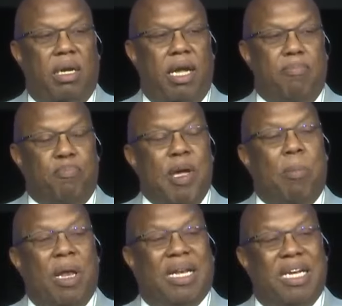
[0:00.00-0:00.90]
And
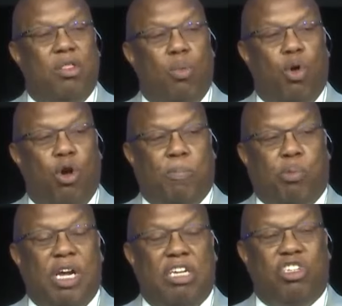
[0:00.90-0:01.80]
biblically, the word
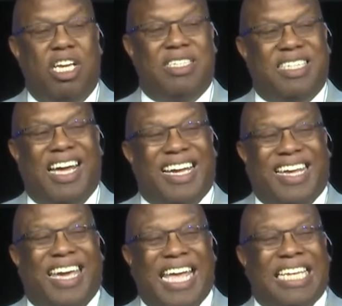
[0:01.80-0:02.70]
preach is
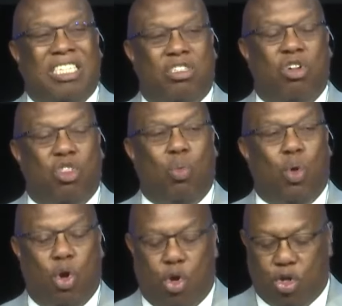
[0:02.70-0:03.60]
akin to the
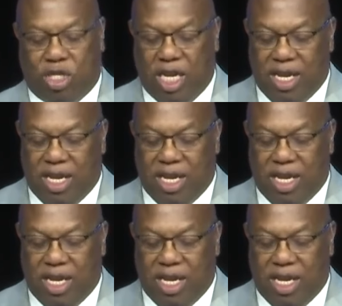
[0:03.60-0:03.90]
word